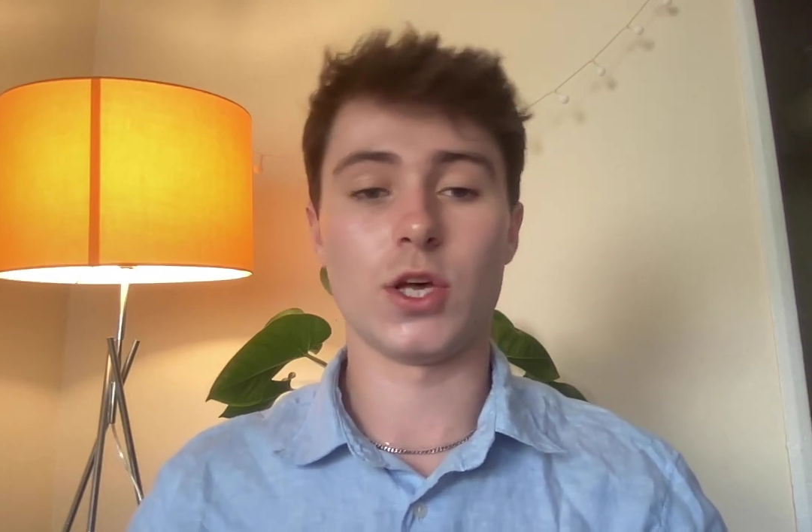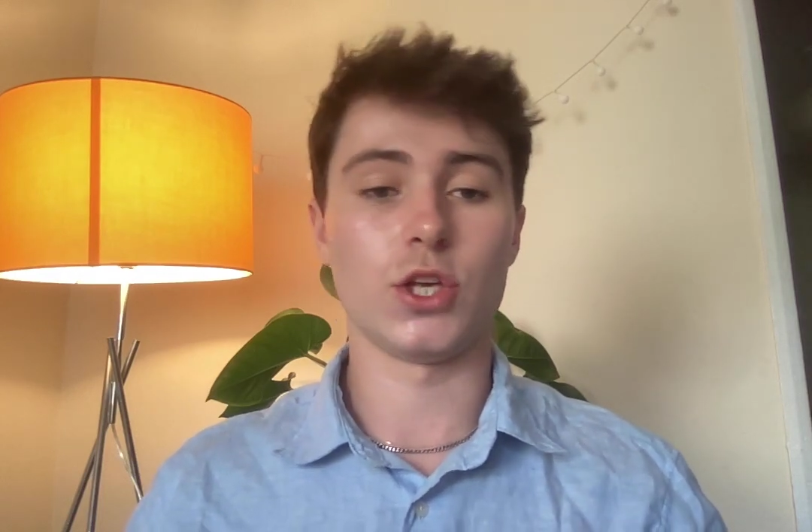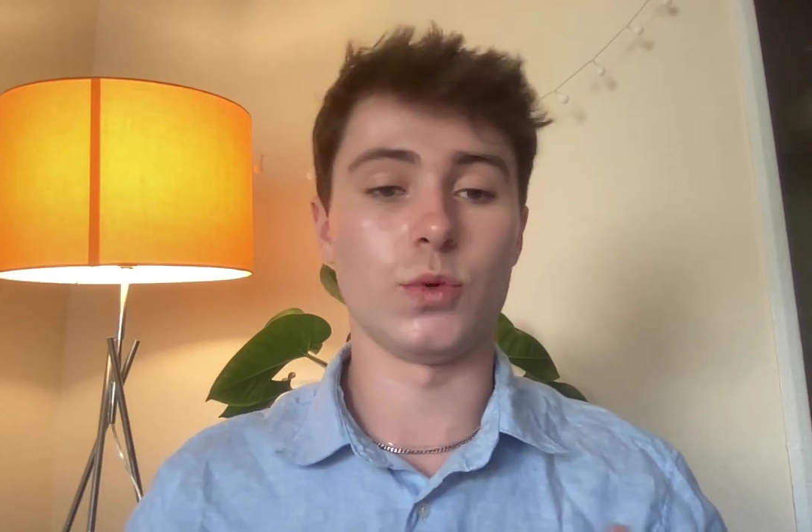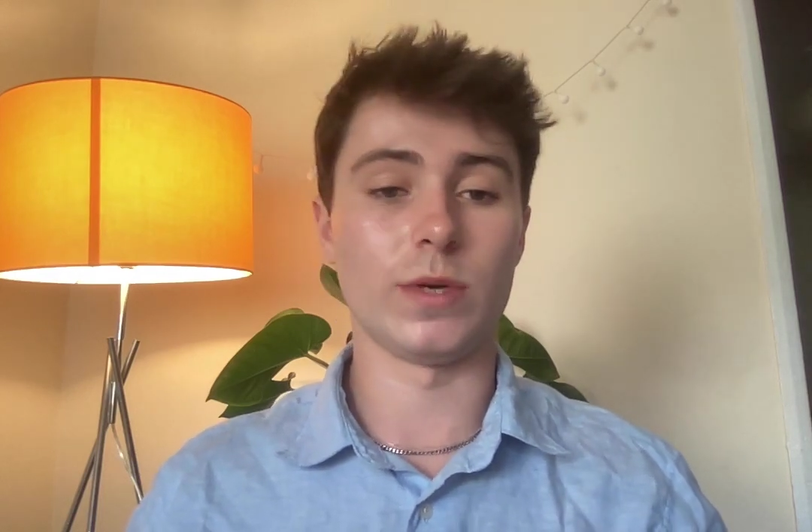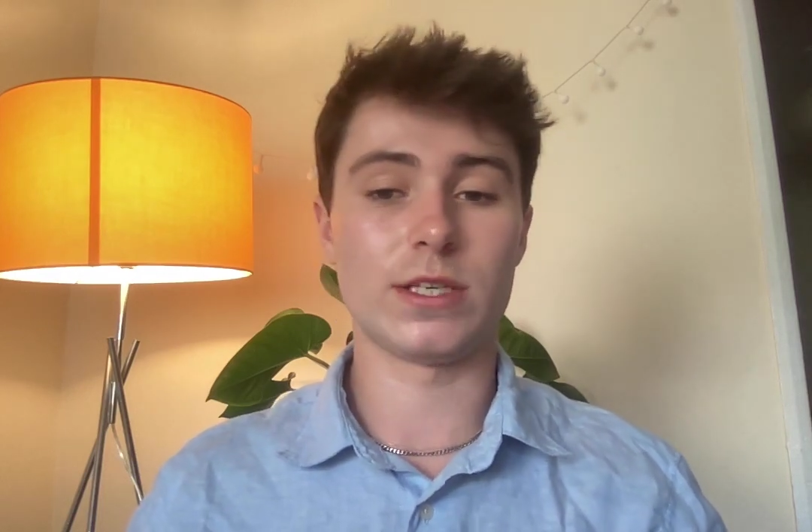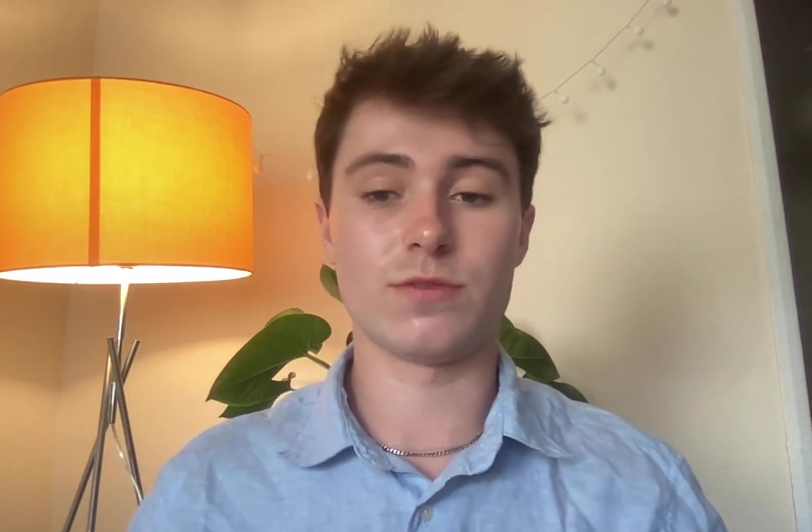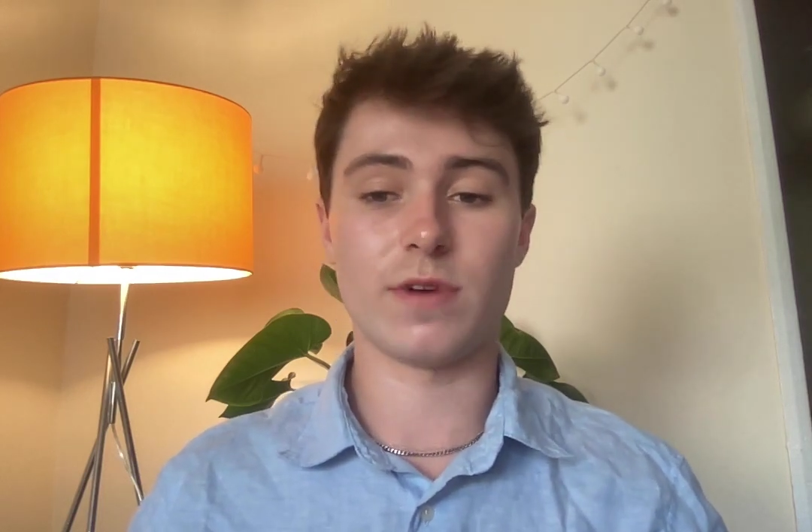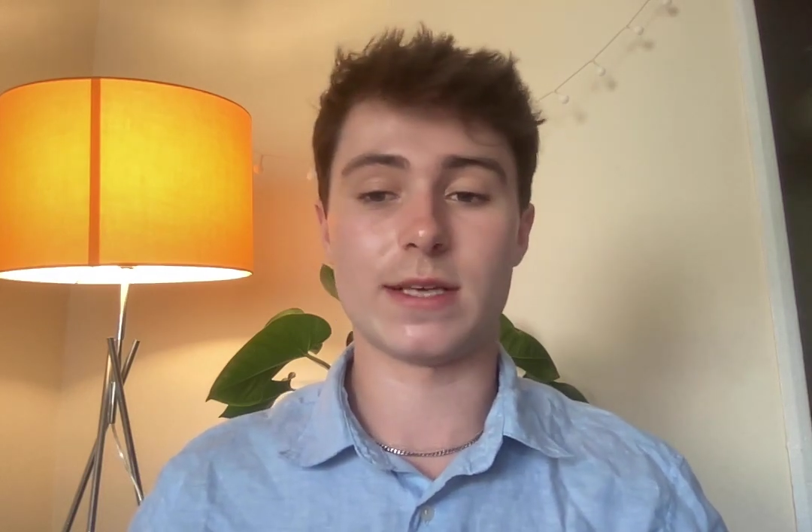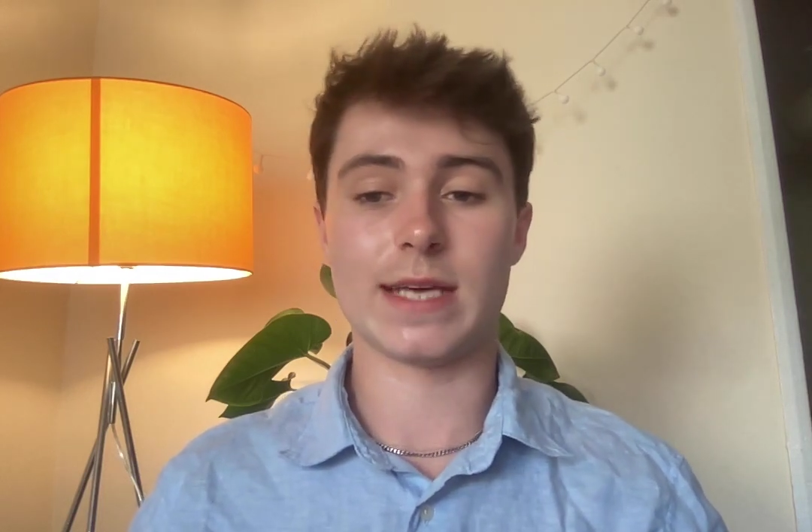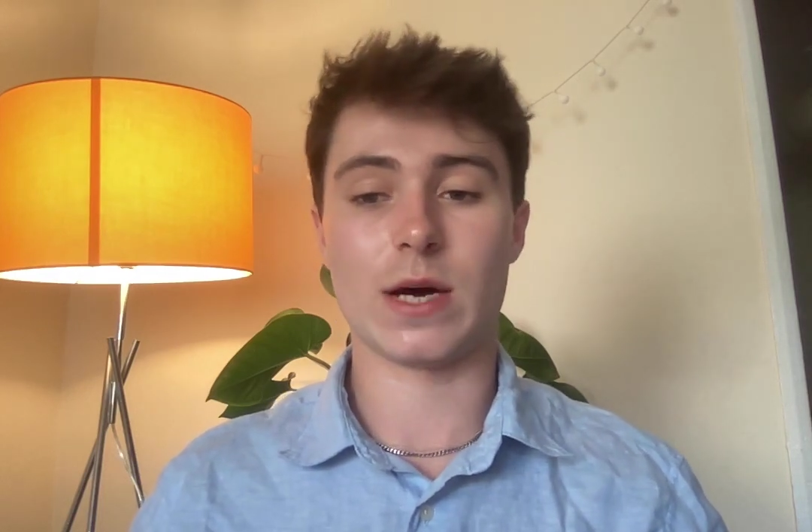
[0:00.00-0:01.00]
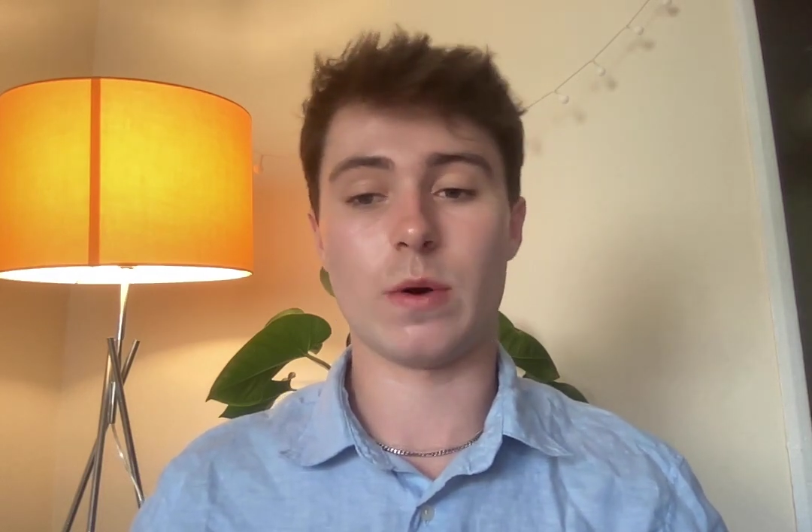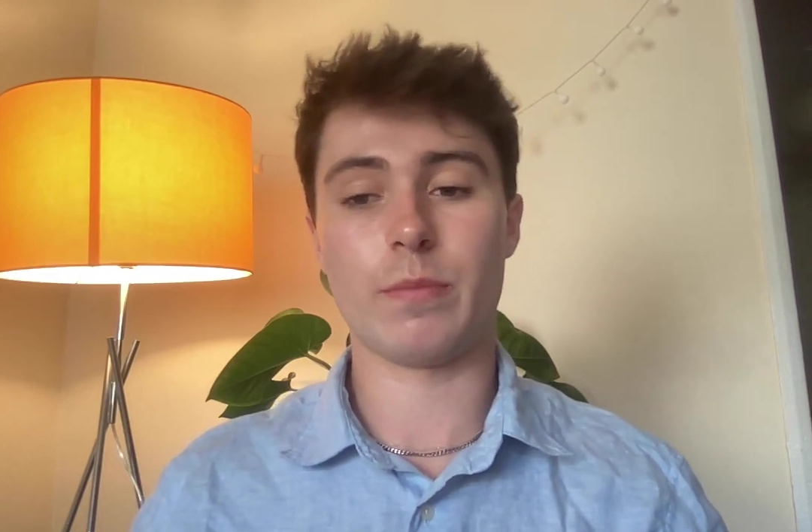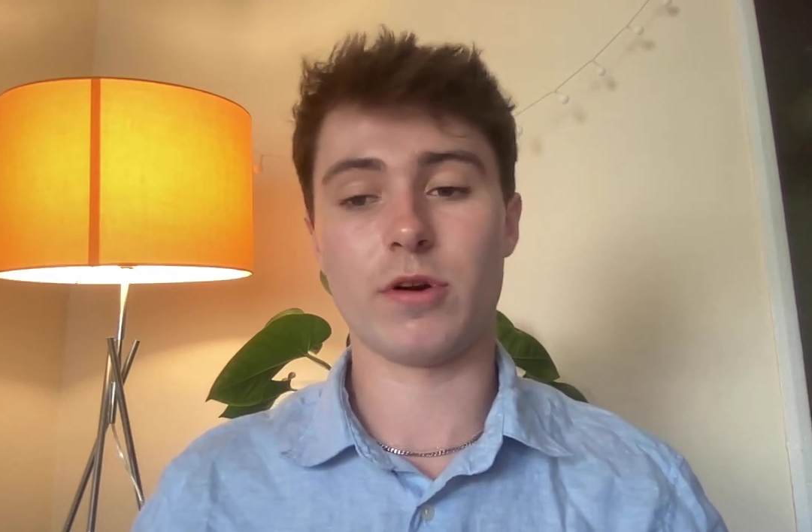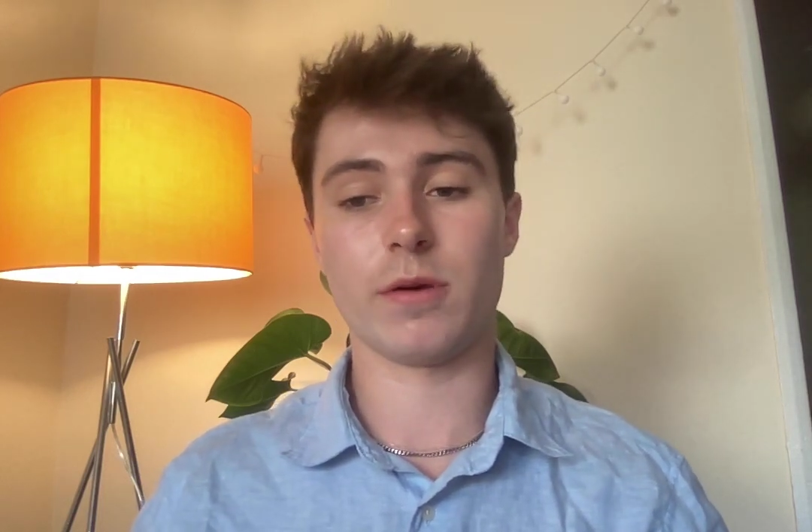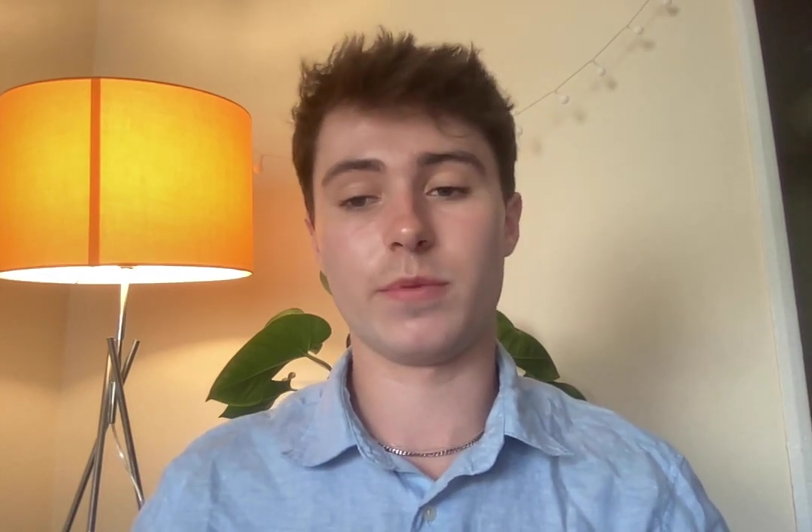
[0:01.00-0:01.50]
You will need to rate how
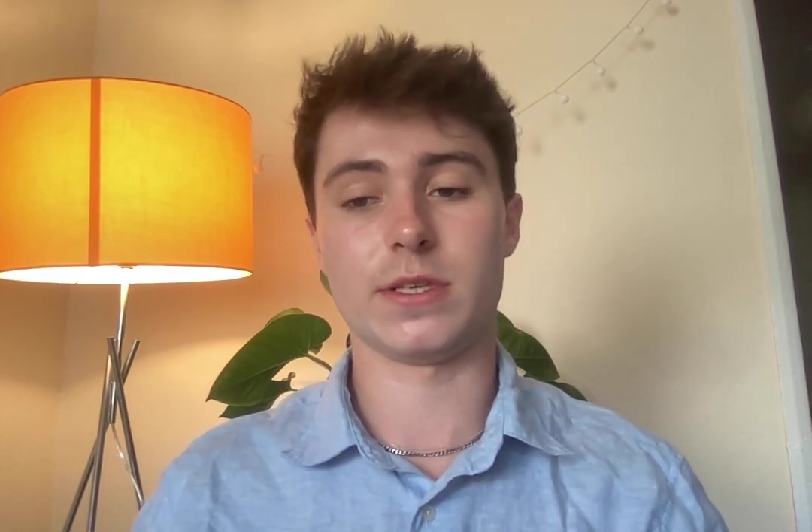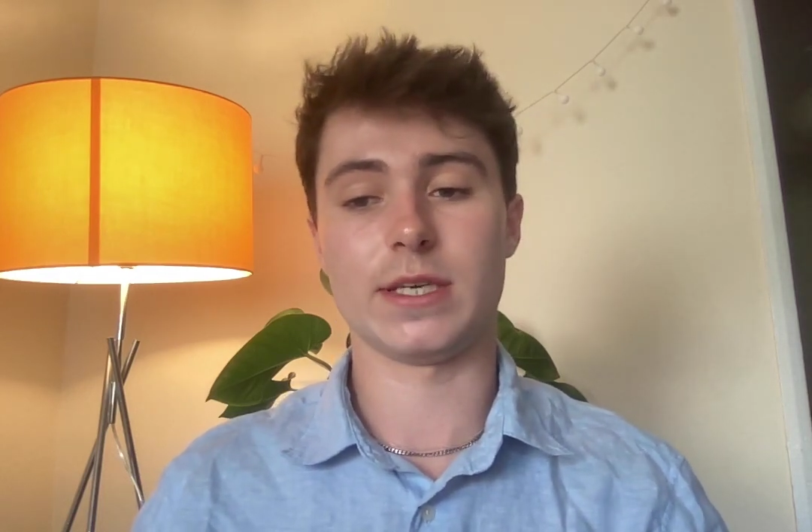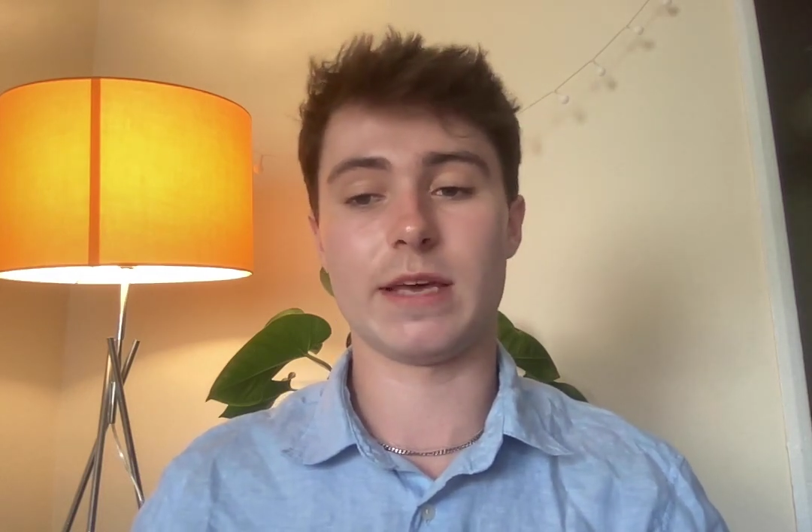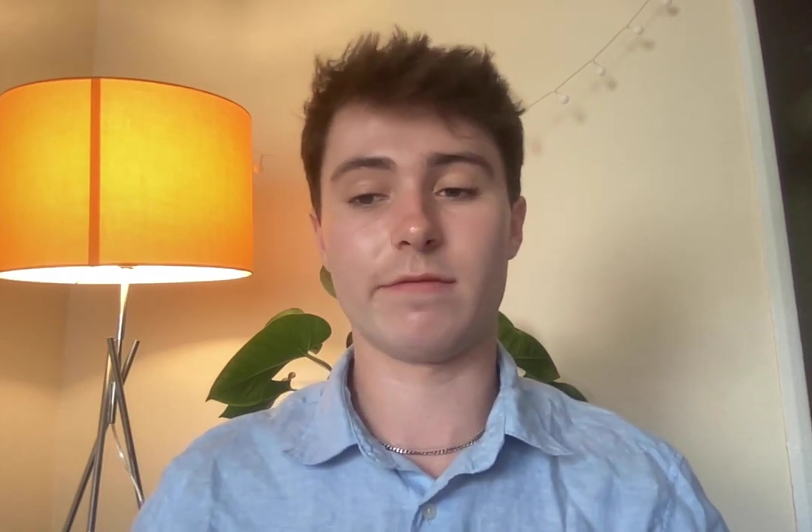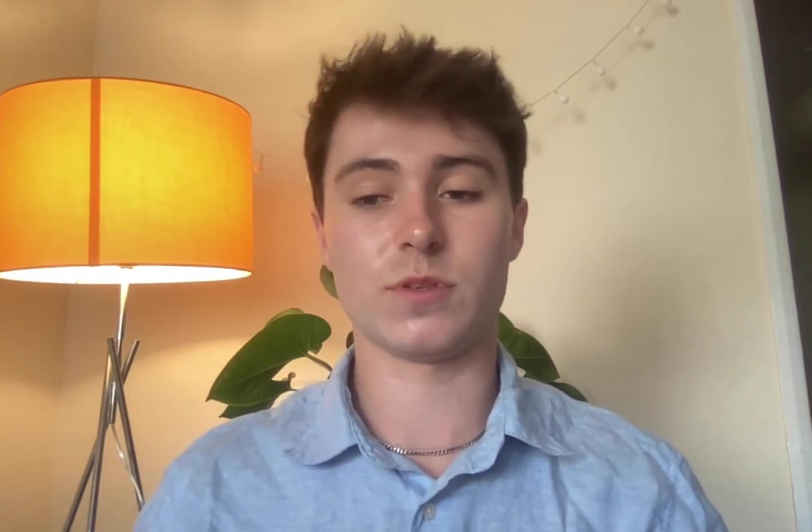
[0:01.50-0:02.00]
appropriate a given